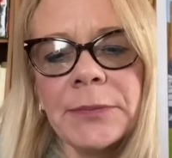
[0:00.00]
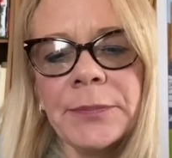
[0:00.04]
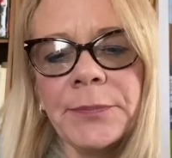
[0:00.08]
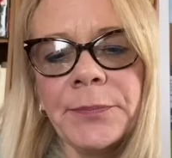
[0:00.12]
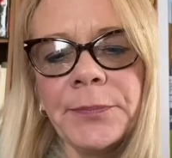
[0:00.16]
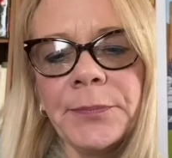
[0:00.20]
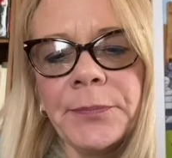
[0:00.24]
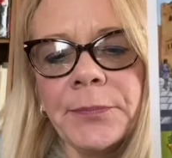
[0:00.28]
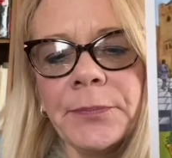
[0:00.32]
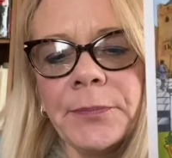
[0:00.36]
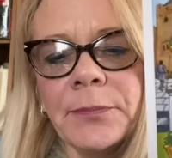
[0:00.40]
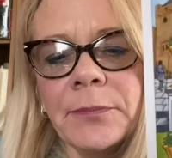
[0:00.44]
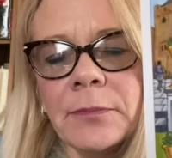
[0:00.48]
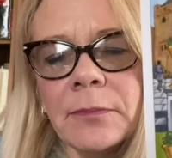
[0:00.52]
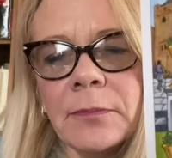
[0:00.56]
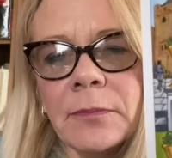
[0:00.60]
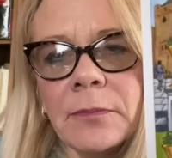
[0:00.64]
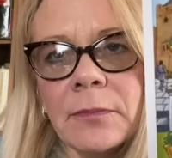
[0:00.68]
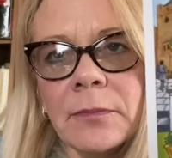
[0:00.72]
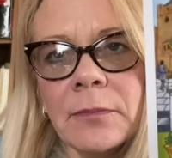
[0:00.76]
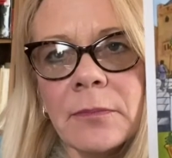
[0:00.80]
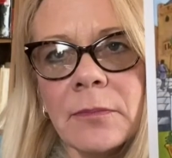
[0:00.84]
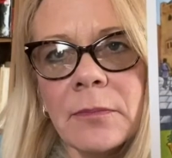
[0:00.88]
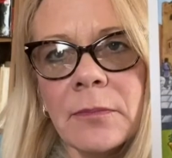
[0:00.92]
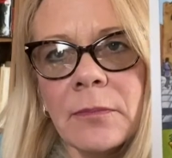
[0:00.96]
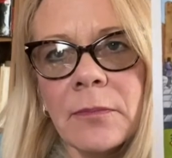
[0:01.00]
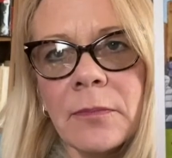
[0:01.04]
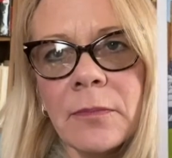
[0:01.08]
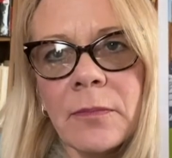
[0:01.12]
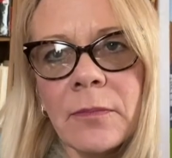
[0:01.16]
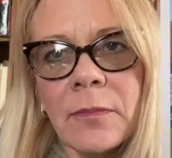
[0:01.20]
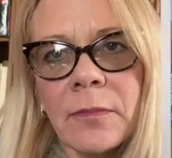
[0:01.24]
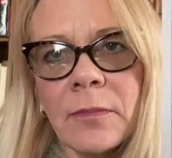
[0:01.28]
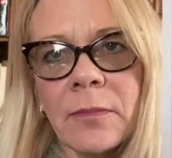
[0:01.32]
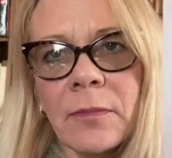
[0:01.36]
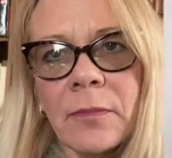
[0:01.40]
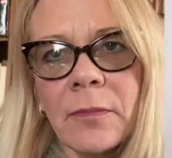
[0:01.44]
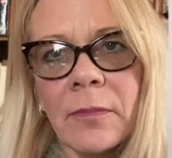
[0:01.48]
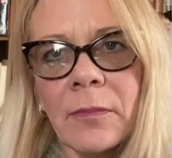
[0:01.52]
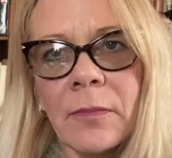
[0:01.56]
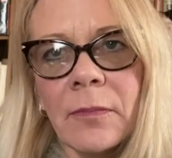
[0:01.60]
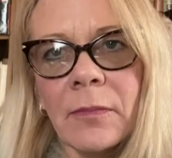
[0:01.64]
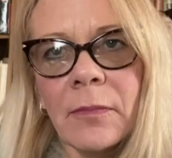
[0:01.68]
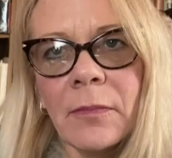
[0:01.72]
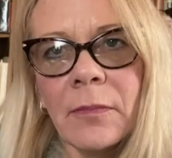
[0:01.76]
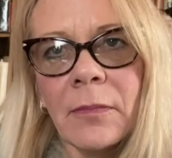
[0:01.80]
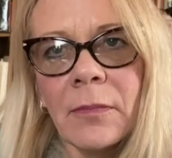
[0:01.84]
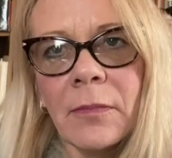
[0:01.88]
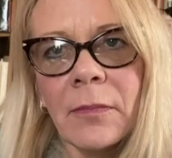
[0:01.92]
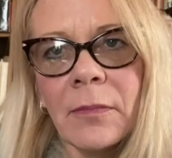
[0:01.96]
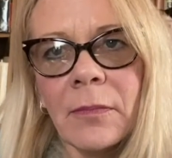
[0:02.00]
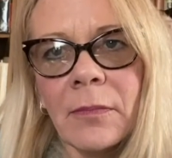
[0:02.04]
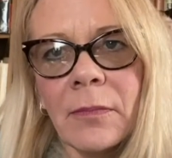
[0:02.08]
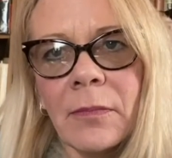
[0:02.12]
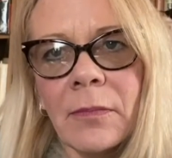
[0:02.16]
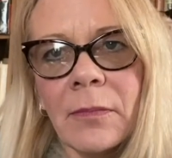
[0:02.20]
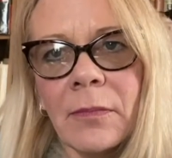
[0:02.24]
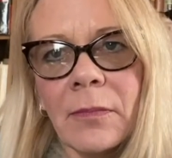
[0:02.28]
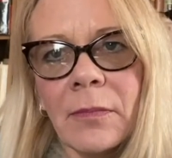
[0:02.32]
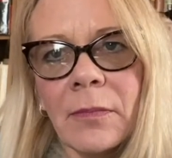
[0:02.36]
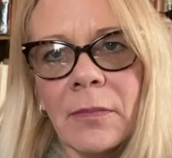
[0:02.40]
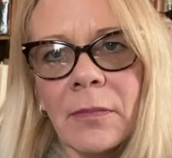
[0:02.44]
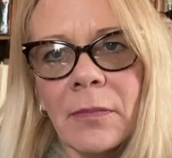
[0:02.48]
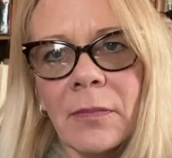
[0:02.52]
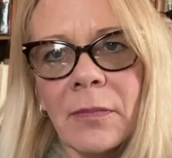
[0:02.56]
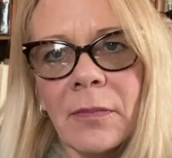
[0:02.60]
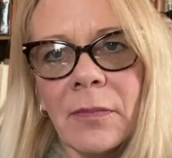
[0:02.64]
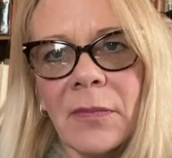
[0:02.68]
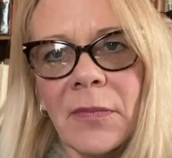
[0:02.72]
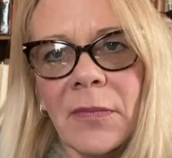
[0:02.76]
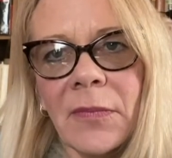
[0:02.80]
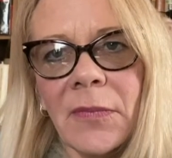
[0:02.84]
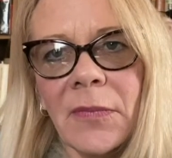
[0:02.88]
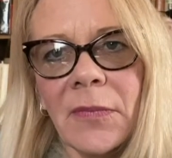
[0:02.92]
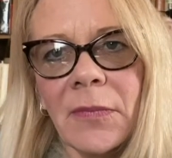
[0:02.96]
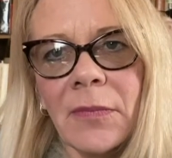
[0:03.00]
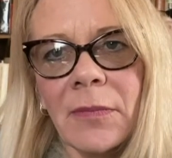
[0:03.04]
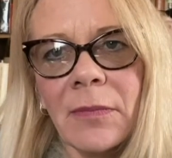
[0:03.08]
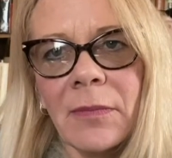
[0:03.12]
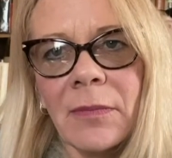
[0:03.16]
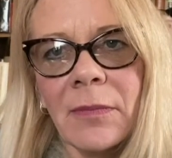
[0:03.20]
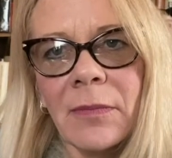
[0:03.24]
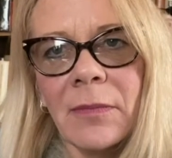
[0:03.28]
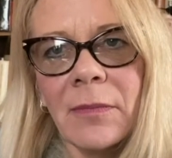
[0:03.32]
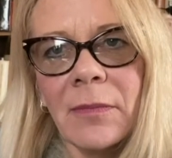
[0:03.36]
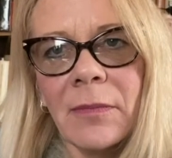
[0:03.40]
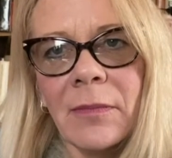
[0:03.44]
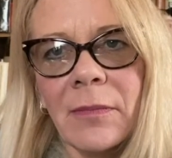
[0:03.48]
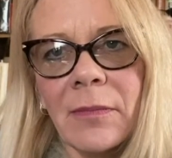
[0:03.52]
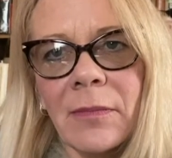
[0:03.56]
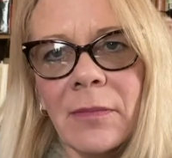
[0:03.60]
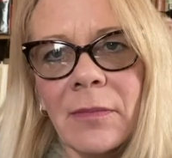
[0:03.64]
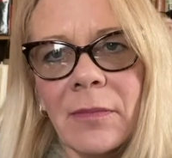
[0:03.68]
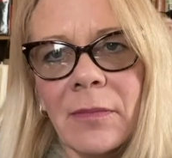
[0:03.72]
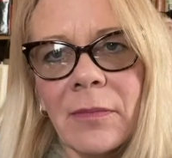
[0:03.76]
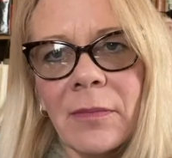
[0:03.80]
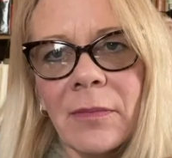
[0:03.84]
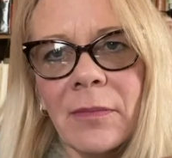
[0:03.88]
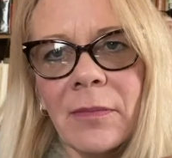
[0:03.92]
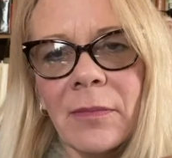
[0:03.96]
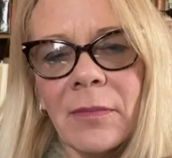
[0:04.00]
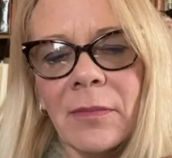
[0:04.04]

[no speech]